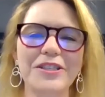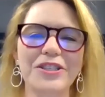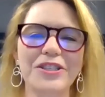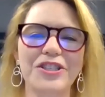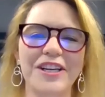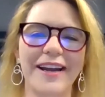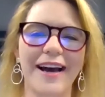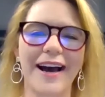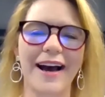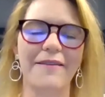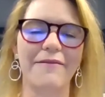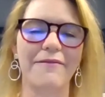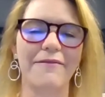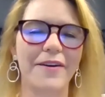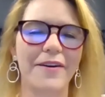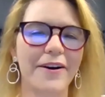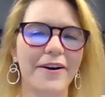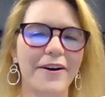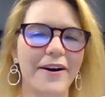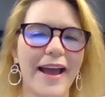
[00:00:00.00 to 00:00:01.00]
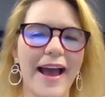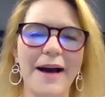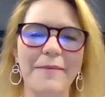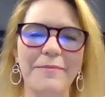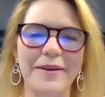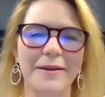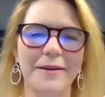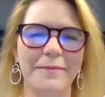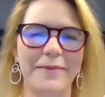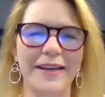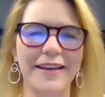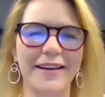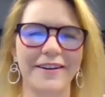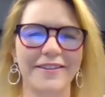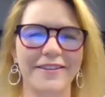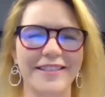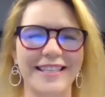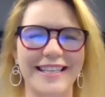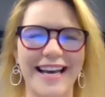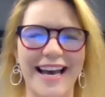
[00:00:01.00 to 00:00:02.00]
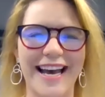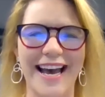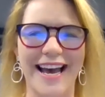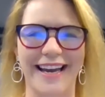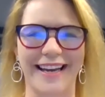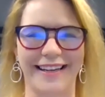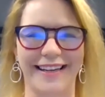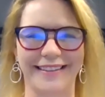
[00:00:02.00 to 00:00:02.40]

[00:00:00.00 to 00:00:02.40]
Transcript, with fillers: Gina. I'm very happy to be here today.